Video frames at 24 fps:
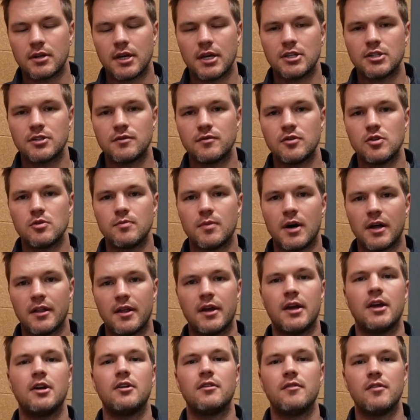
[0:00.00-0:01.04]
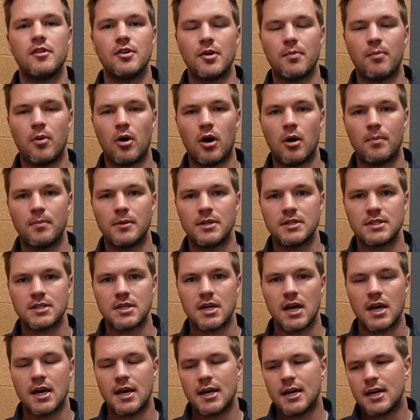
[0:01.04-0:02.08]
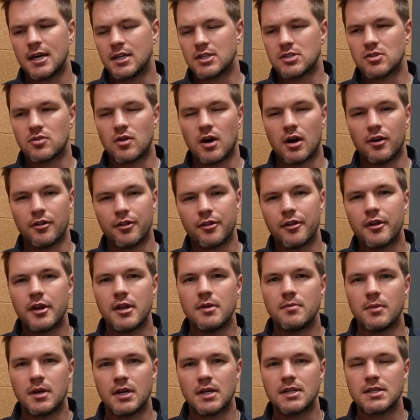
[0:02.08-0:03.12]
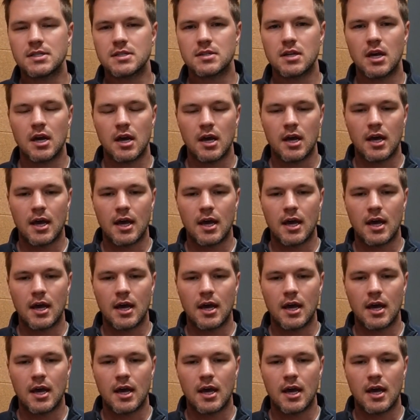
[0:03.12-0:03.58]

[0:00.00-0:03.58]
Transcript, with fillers: interview by the head of the department. It's around thirty minutes.